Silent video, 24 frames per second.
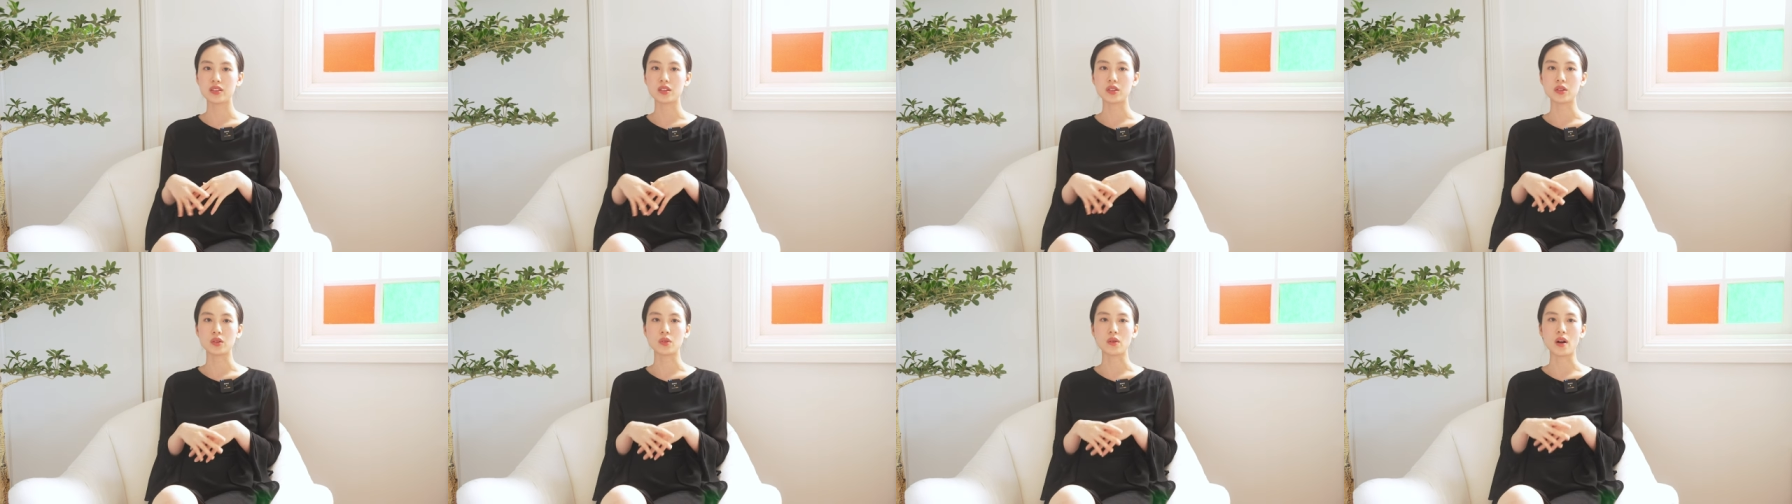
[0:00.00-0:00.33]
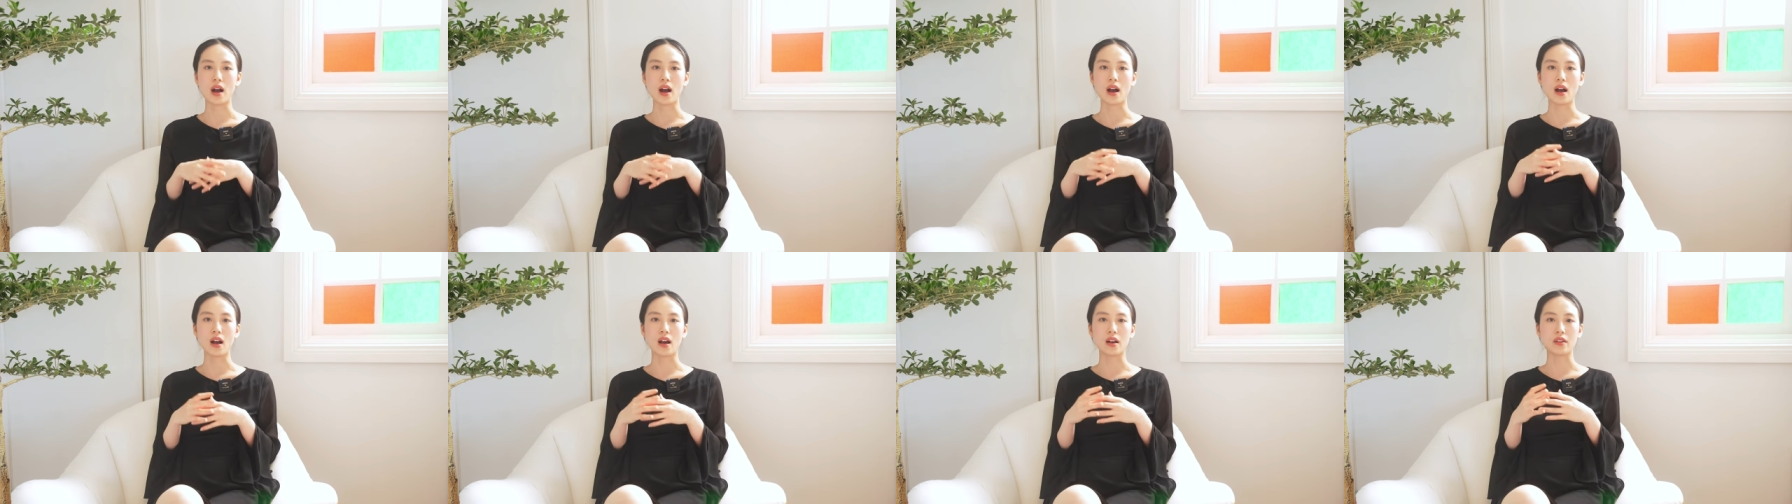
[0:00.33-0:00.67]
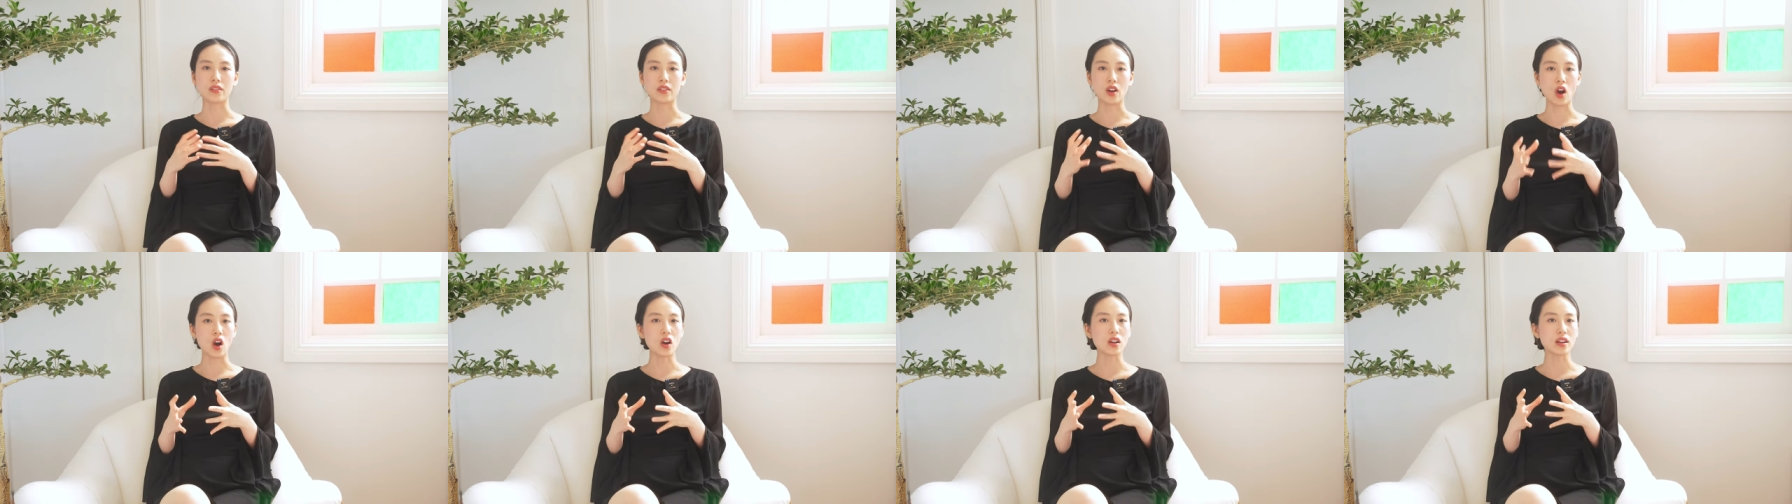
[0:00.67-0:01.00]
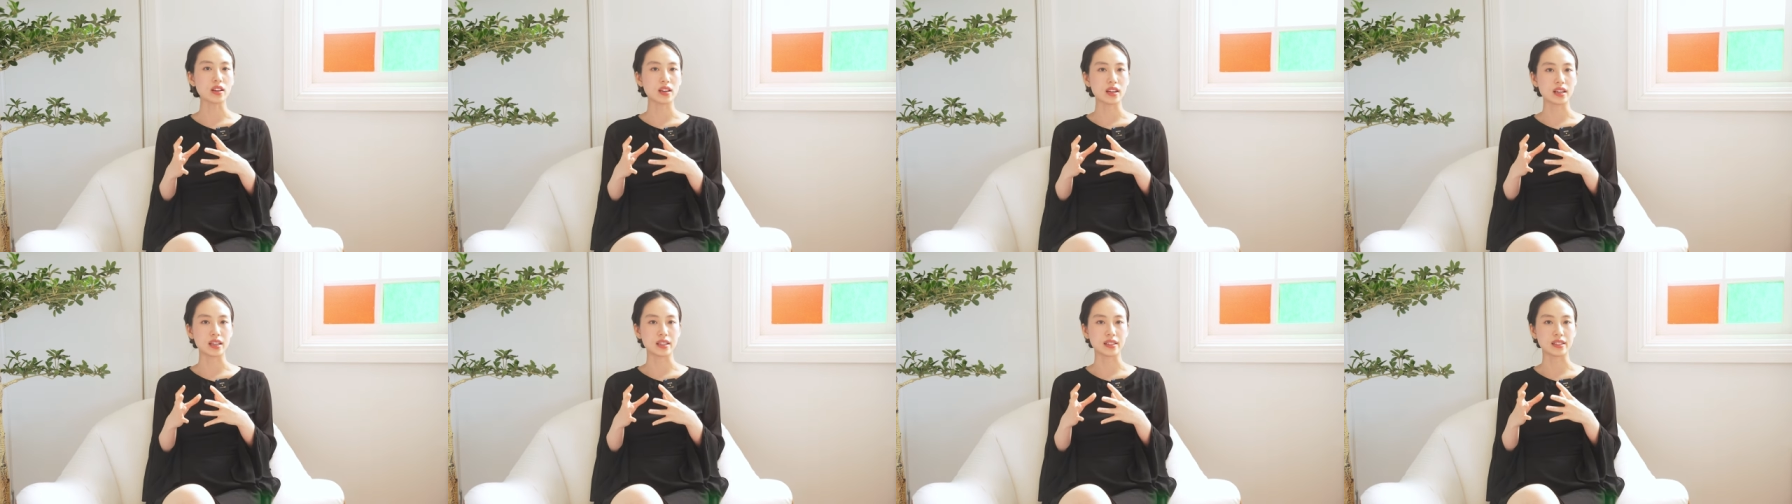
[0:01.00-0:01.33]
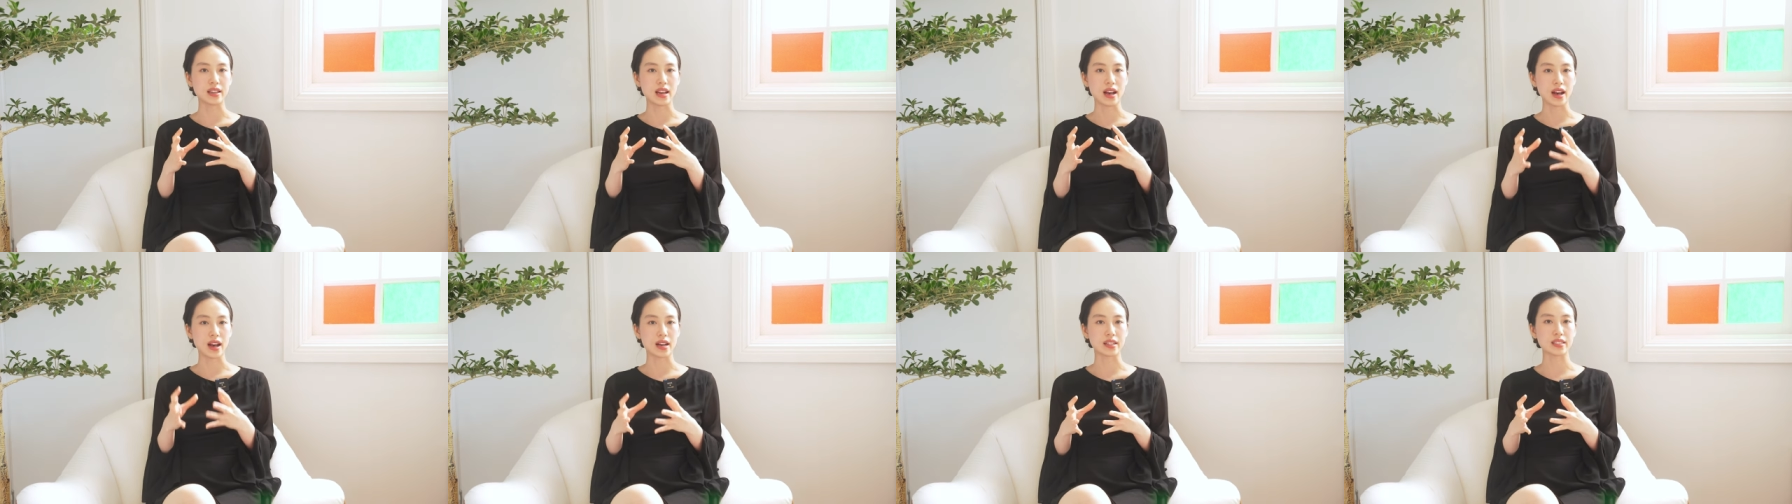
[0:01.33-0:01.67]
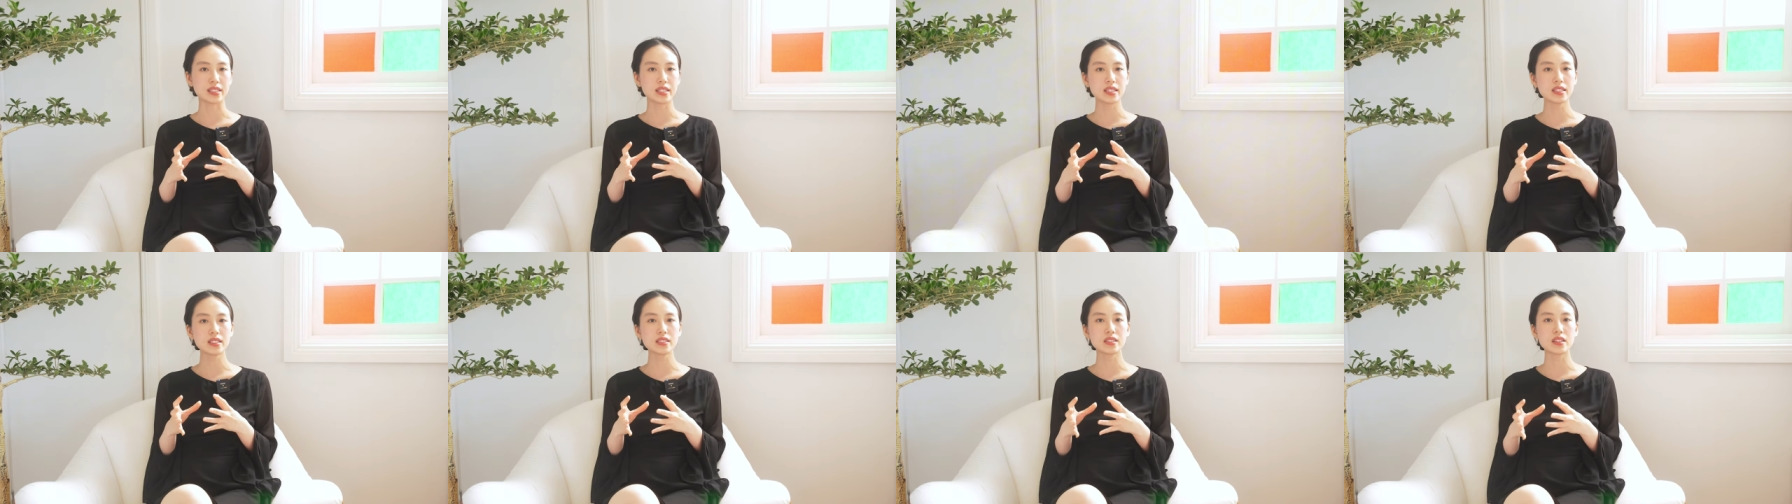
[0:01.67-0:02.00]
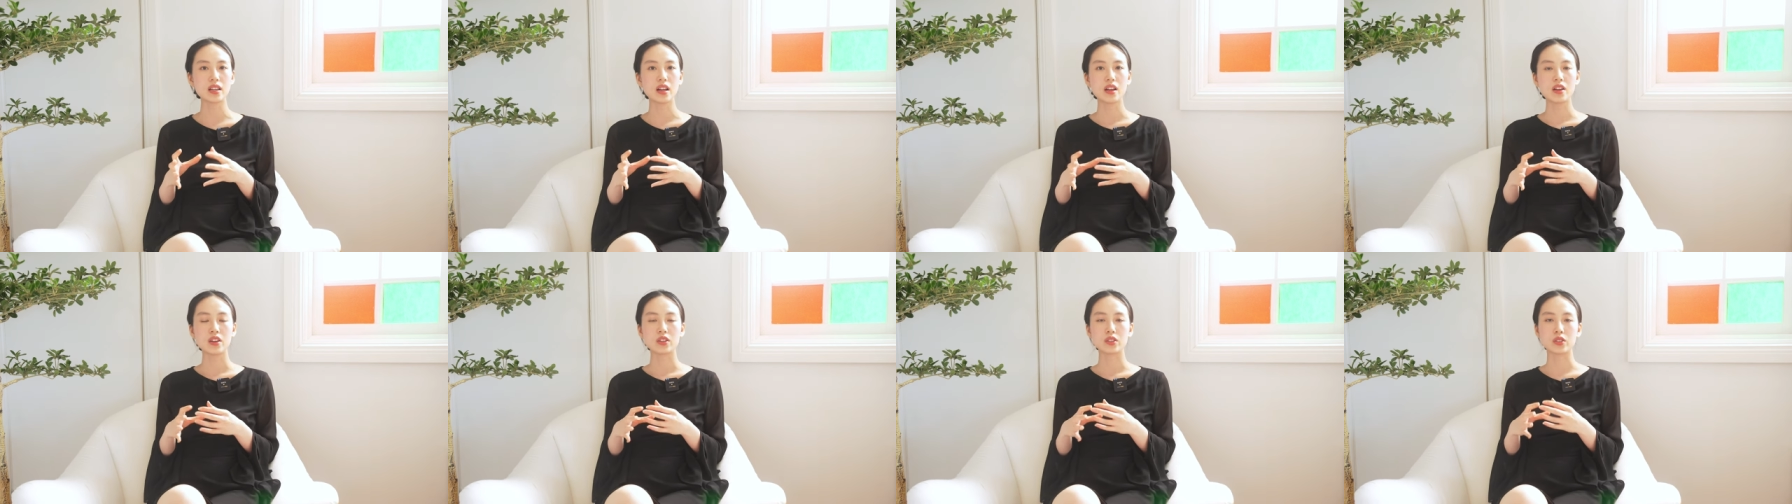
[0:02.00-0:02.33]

you are not an artist,